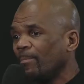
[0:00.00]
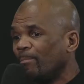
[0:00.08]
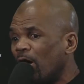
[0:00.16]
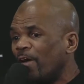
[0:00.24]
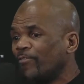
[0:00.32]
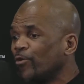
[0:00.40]

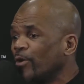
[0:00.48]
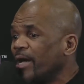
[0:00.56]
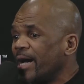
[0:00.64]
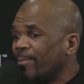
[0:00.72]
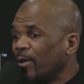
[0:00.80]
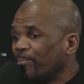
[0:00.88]
Marvel
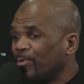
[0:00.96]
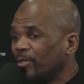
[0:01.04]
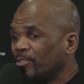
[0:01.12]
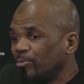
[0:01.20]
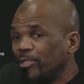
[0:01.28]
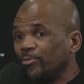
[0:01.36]
comic
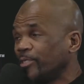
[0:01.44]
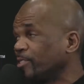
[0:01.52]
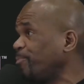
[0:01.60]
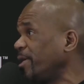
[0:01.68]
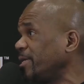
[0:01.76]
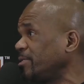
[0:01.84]
books, which was
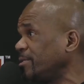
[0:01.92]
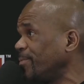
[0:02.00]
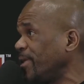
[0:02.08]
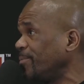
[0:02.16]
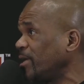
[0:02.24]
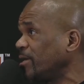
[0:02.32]
big to
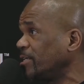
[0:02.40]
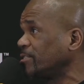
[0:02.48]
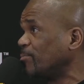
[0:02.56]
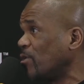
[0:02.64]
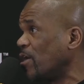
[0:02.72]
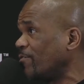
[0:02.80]
me because
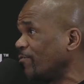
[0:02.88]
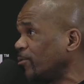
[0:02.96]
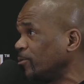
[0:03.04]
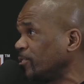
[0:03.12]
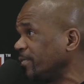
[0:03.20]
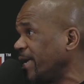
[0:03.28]
Marvel,
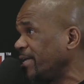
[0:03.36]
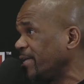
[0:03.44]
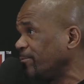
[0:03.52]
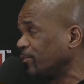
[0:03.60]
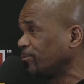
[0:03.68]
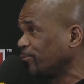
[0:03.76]
Stan Lee
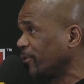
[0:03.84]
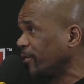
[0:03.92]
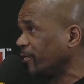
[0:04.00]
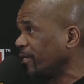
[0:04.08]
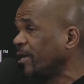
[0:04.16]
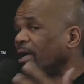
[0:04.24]
was
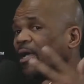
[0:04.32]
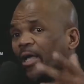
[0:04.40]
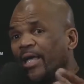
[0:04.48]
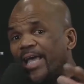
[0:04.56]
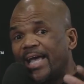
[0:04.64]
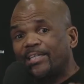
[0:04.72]
brilliant.
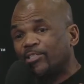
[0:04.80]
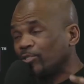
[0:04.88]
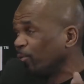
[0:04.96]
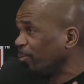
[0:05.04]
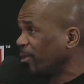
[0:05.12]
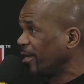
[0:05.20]
He had the
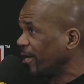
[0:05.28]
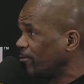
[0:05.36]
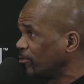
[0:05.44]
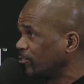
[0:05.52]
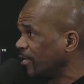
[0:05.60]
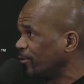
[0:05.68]

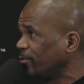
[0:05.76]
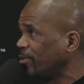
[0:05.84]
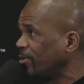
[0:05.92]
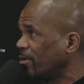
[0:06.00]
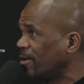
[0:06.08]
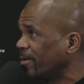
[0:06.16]
superheroes in New
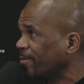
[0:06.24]
York.